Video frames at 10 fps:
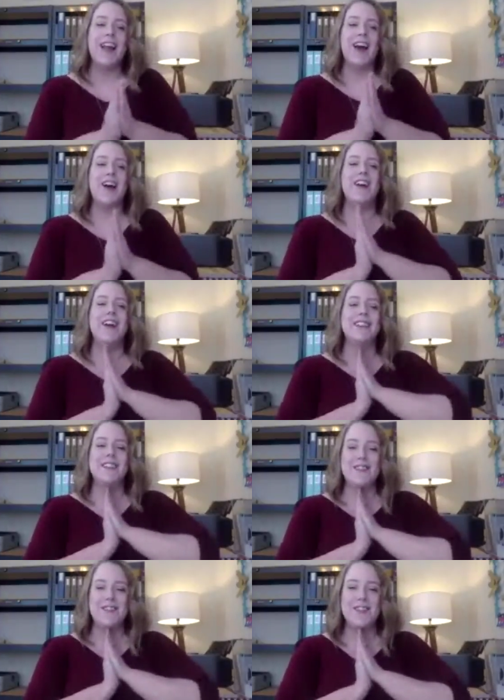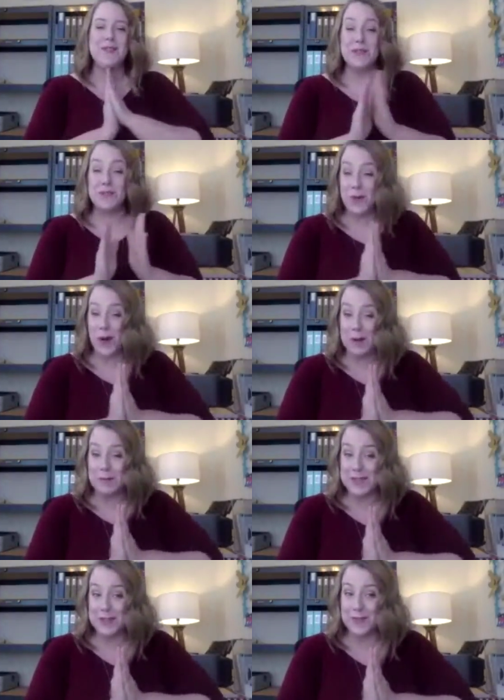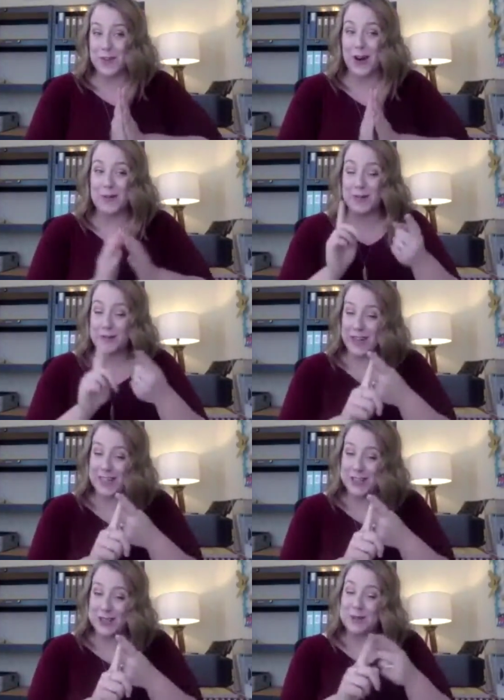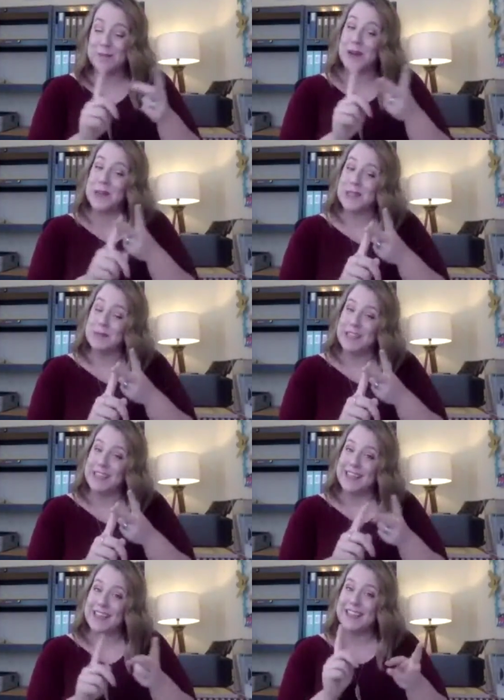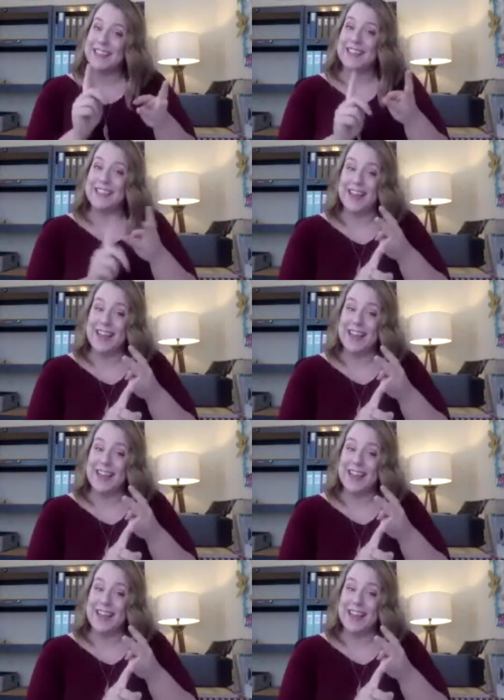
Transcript: All right. So we have 4 habits so far: reflection, proximity, say